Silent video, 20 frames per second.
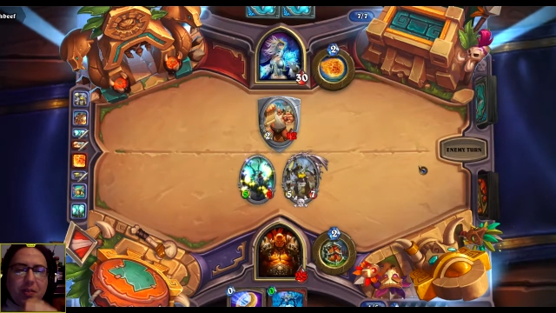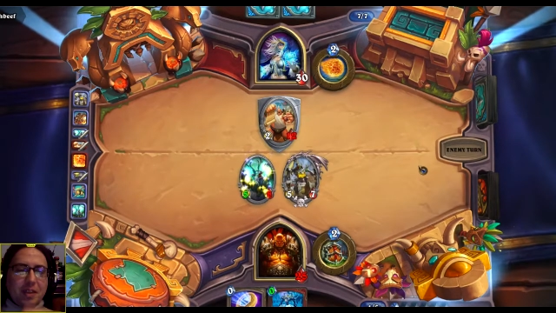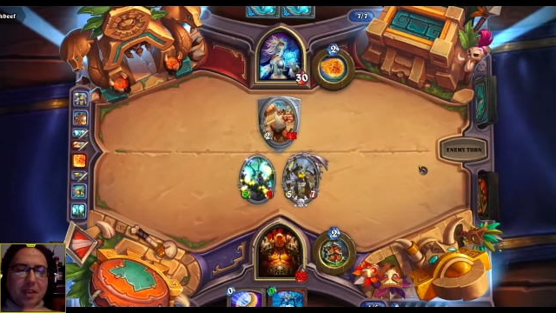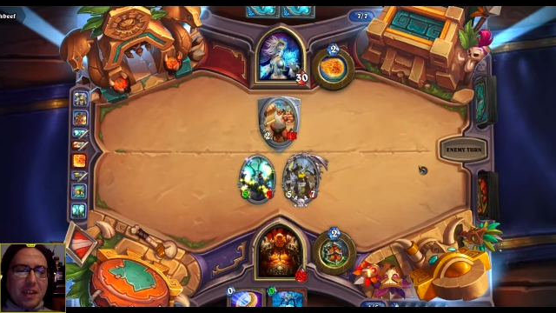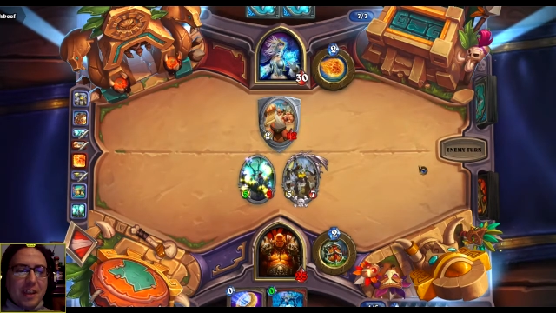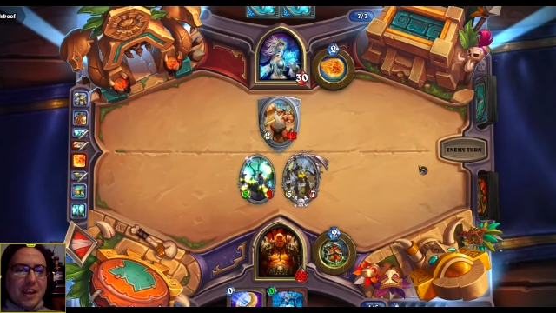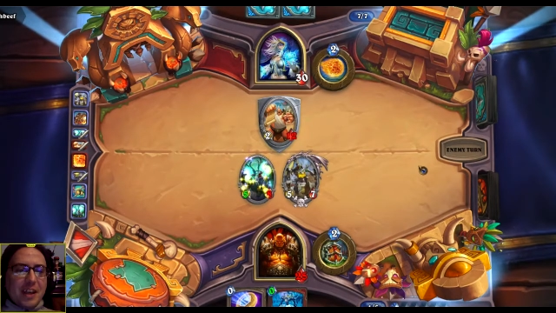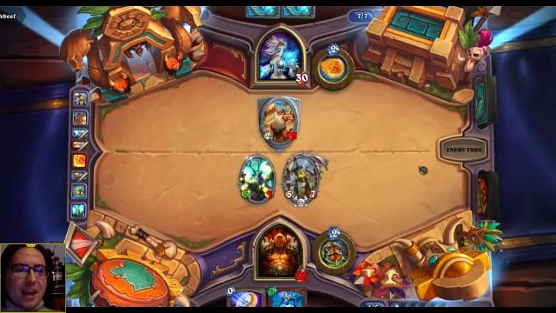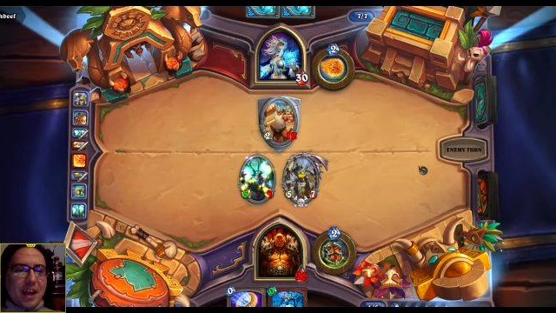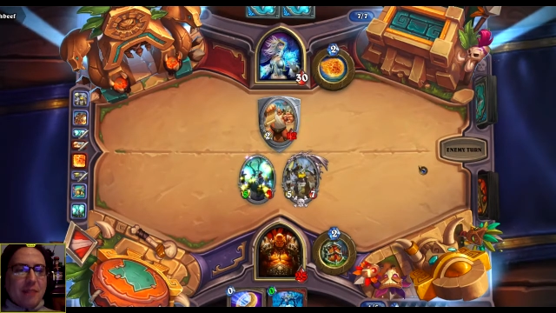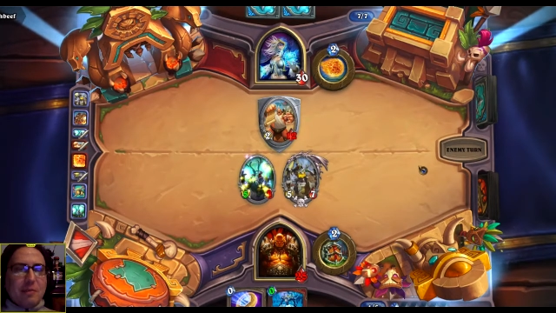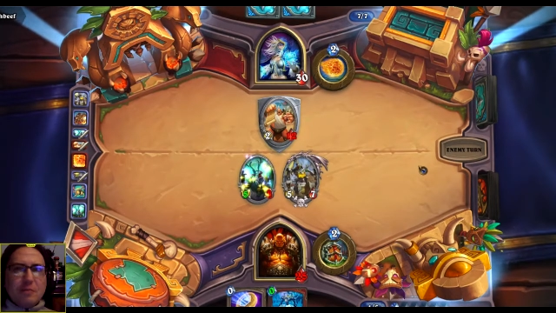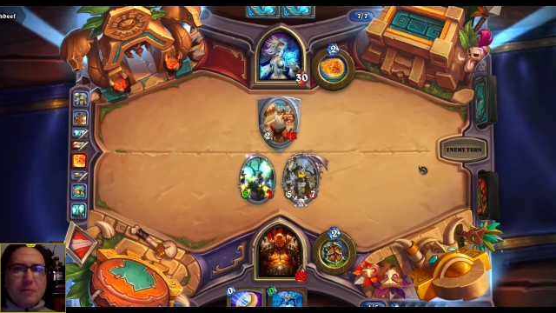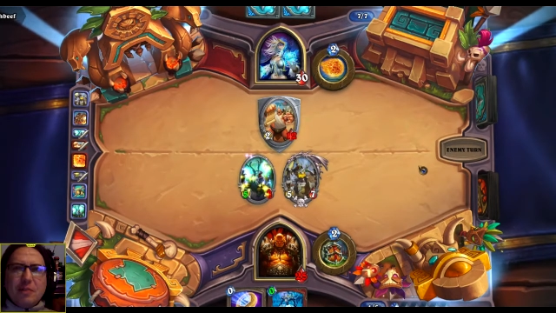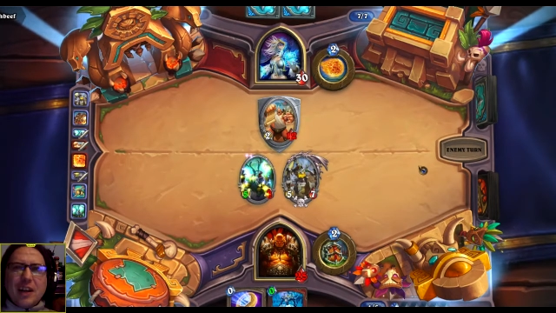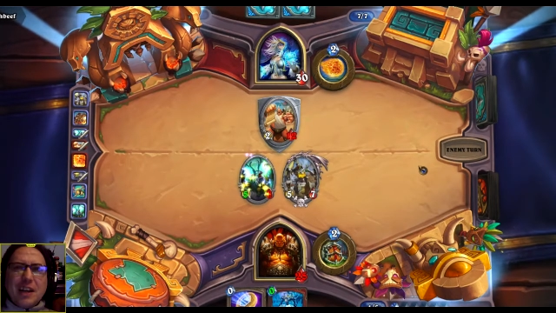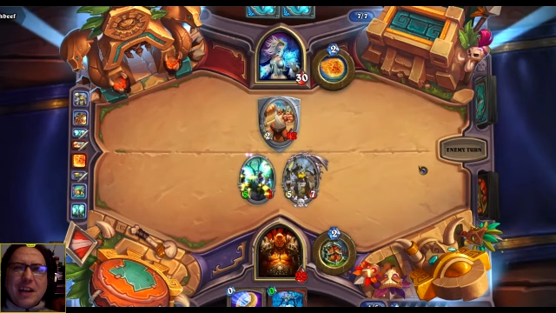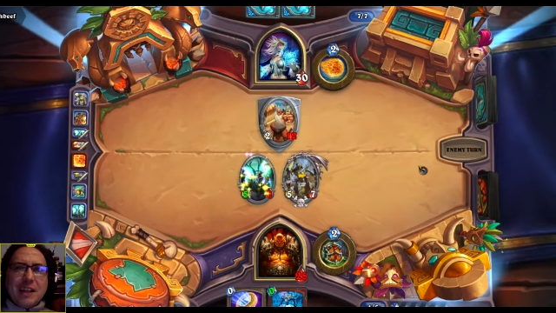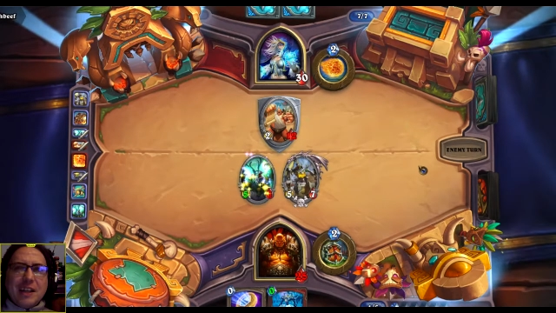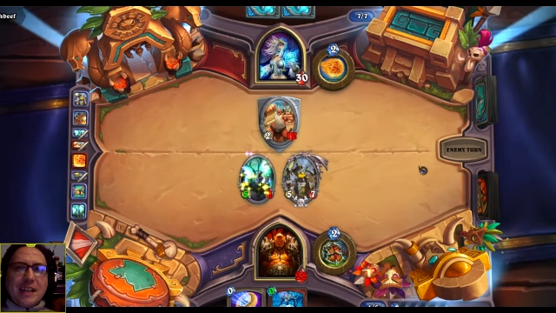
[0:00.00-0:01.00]
you know, we
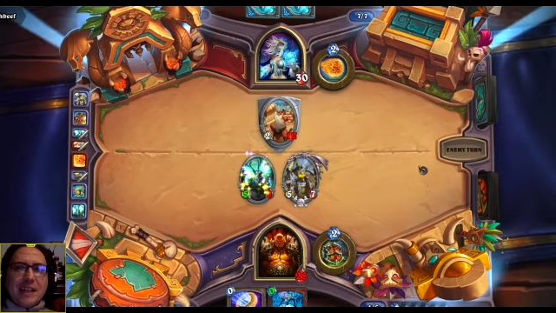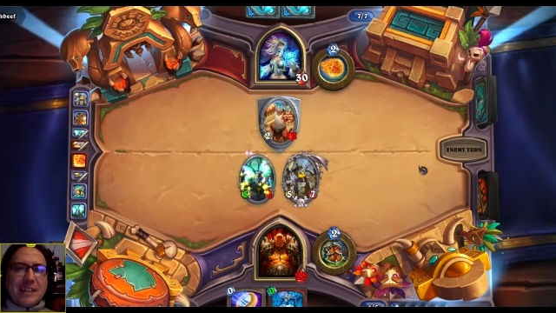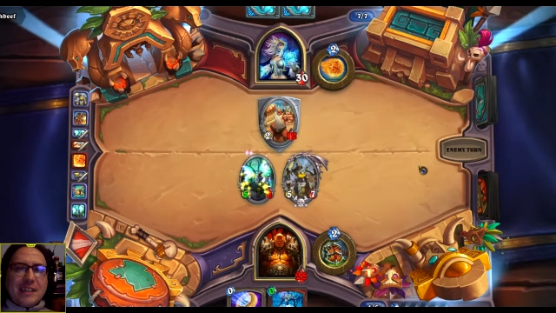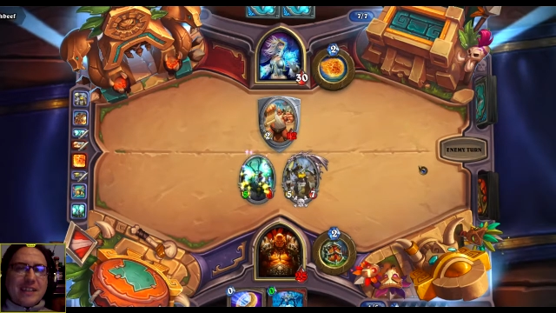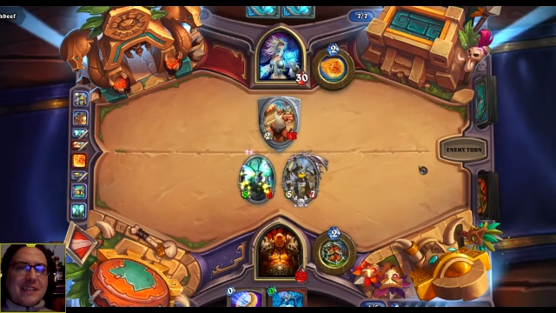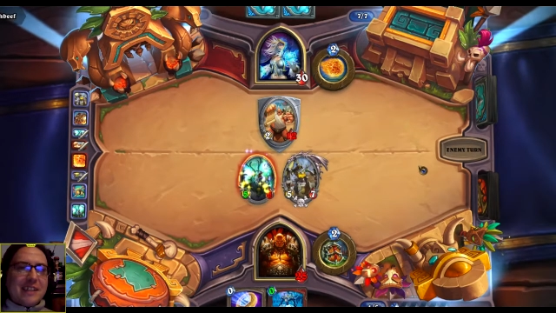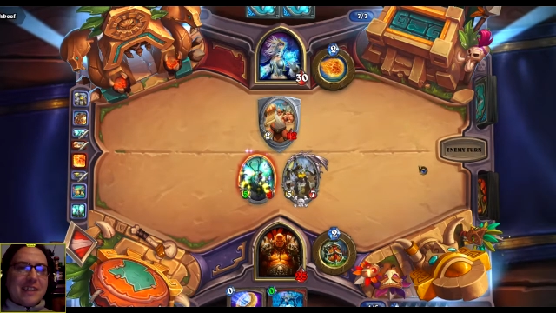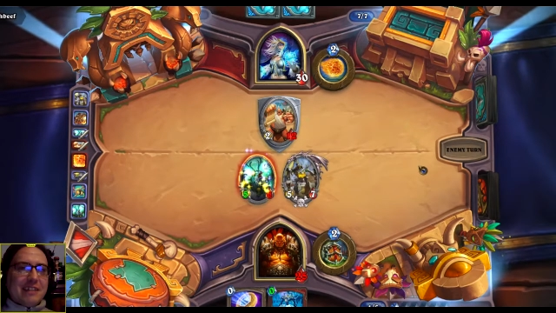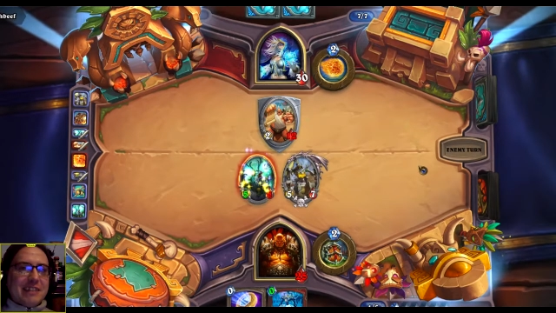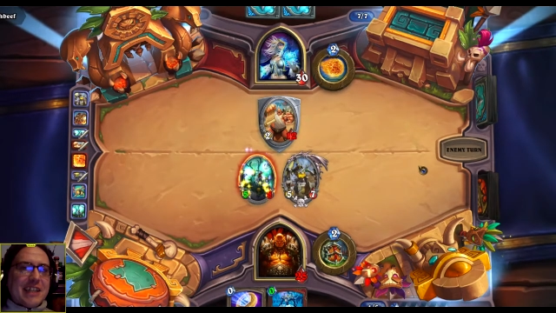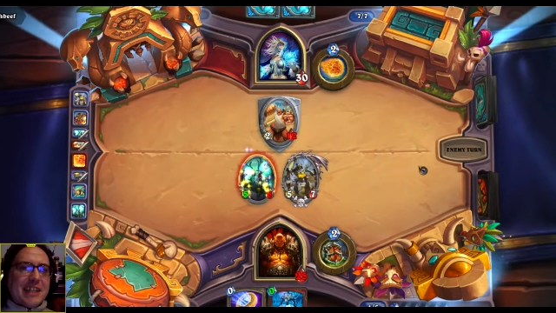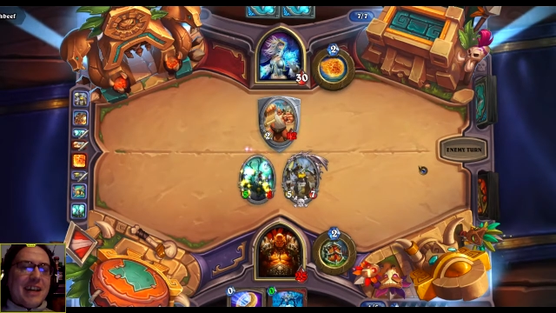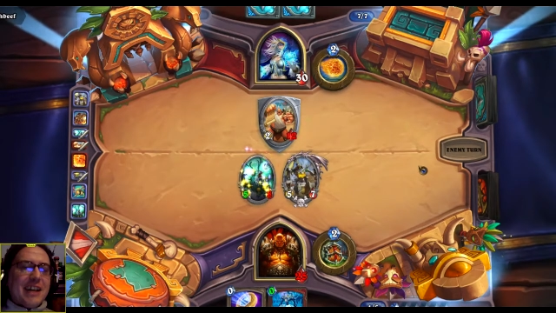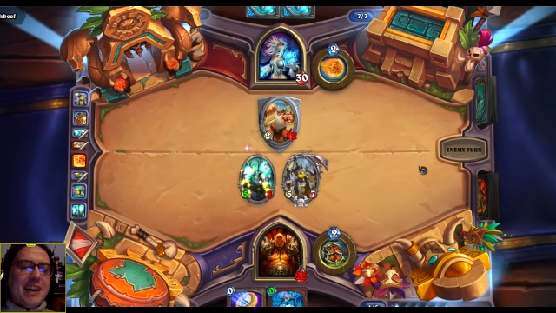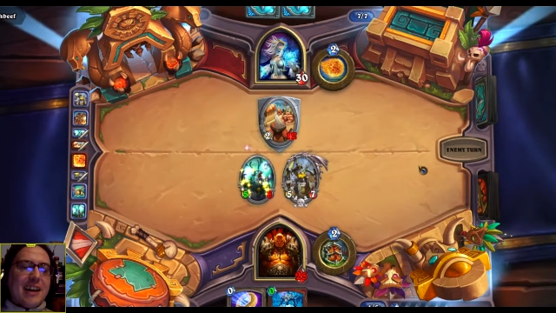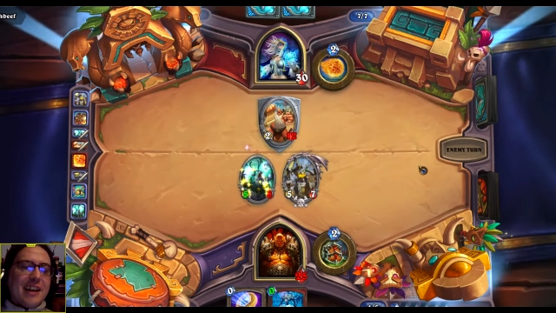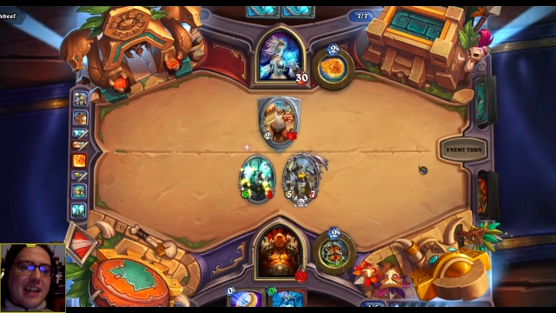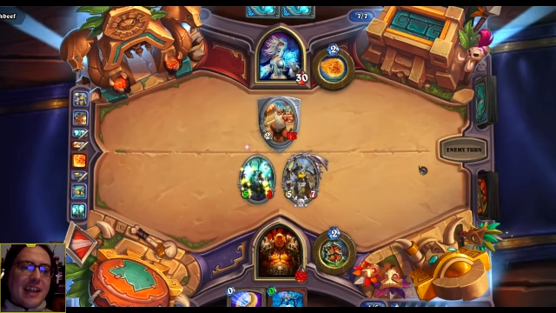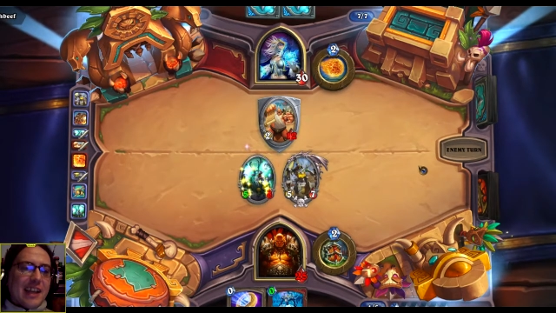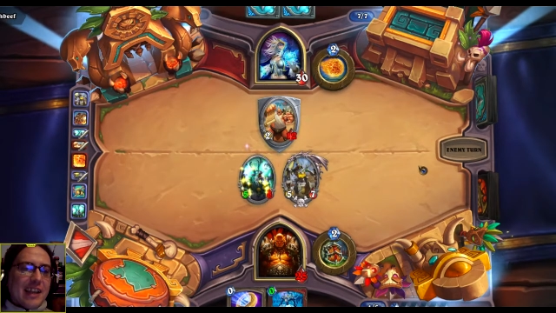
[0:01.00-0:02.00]
really needed to use it
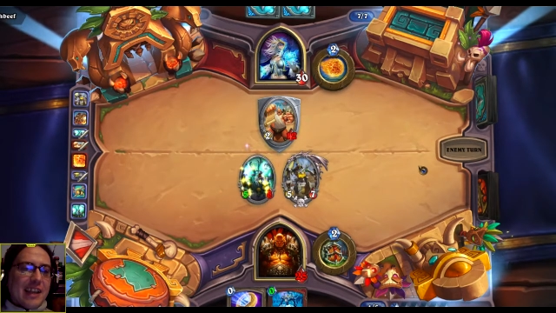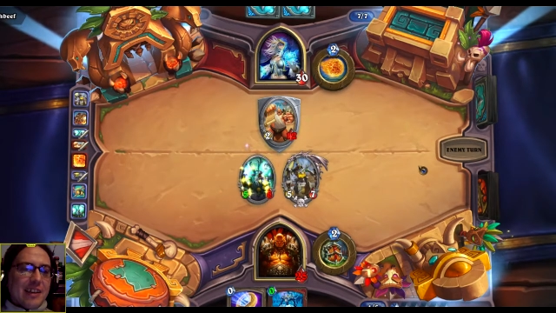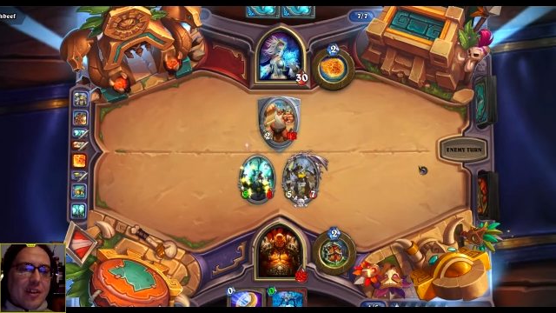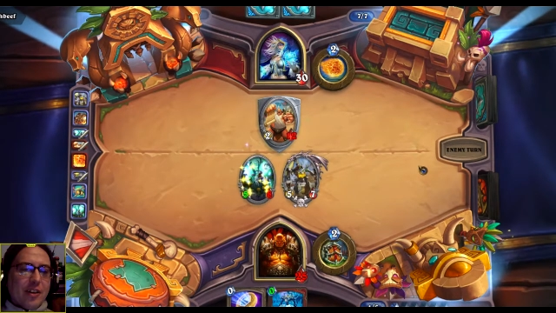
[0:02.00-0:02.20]
early,